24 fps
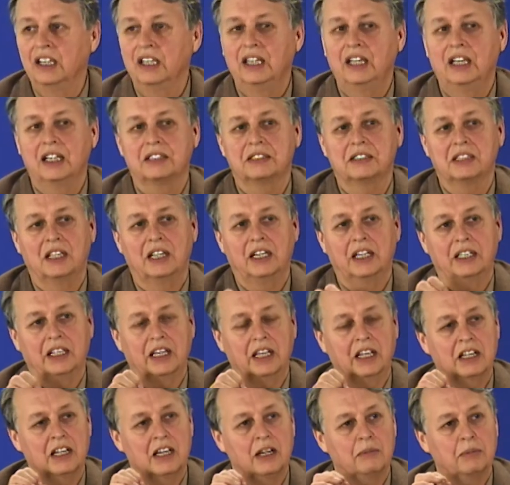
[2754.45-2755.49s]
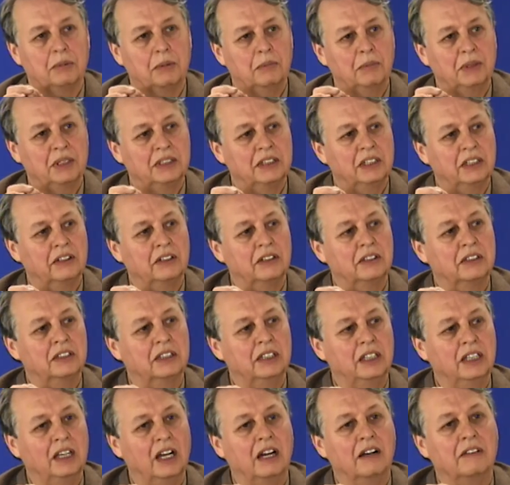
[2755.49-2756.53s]
It's on a
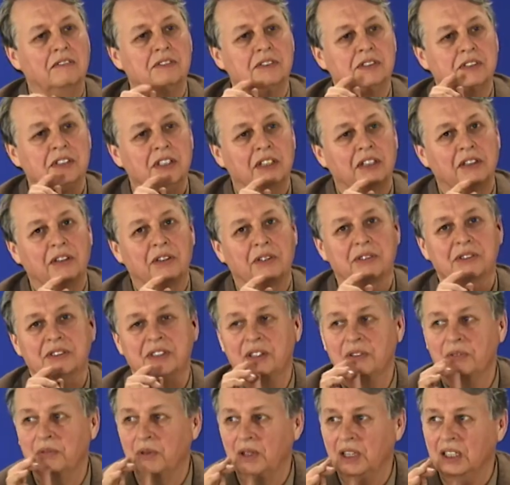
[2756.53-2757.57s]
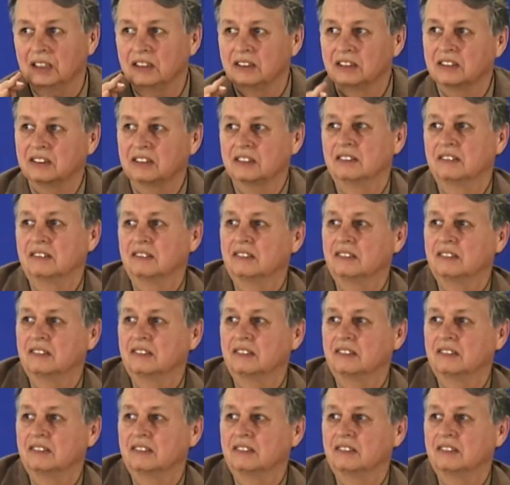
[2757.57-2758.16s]
complementarity of zeros and ones.